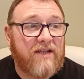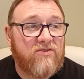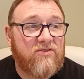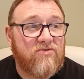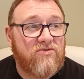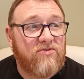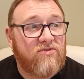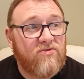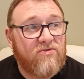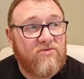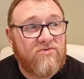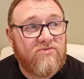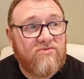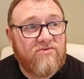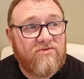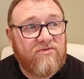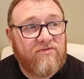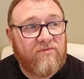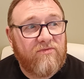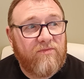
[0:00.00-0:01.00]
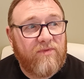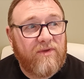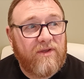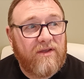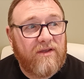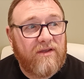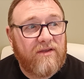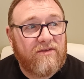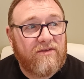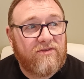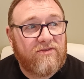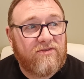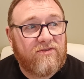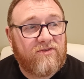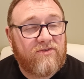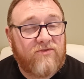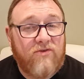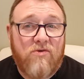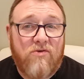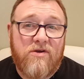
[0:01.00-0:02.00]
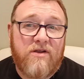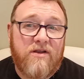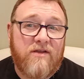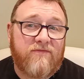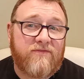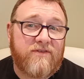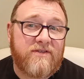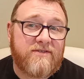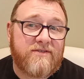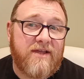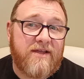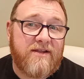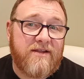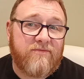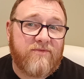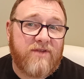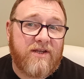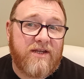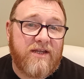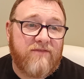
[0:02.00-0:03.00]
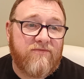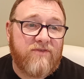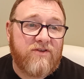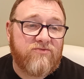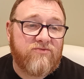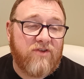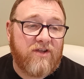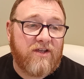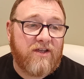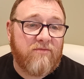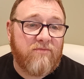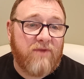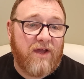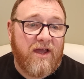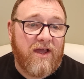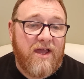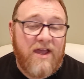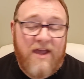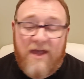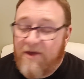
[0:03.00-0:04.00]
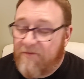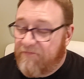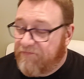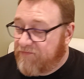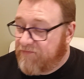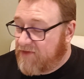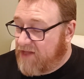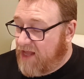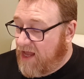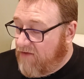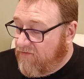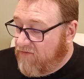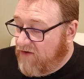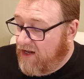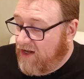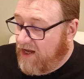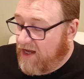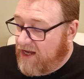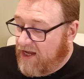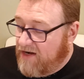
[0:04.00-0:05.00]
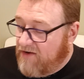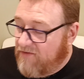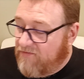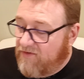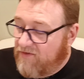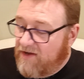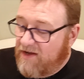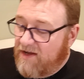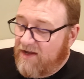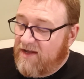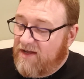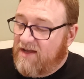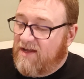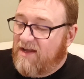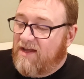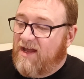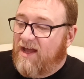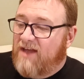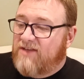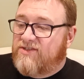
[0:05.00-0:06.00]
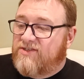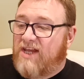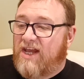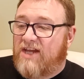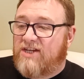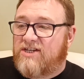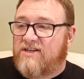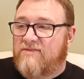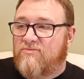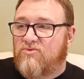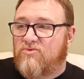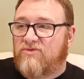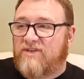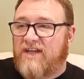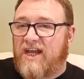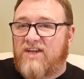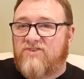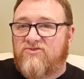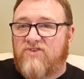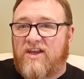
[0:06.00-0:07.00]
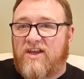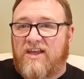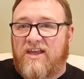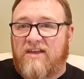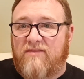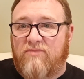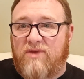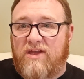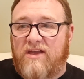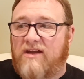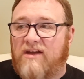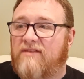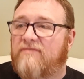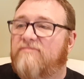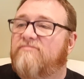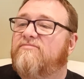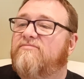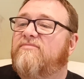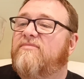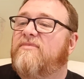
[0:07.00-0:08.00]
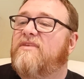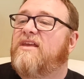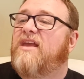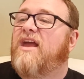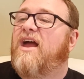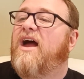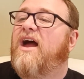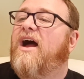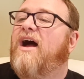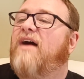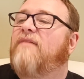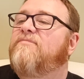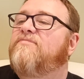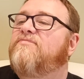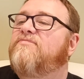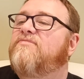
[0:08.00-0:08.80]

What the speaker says: I don't know it would be strong enough to stand up to an evening drinking, but definitely a kind of a sessionable day drinking beer. Yeah,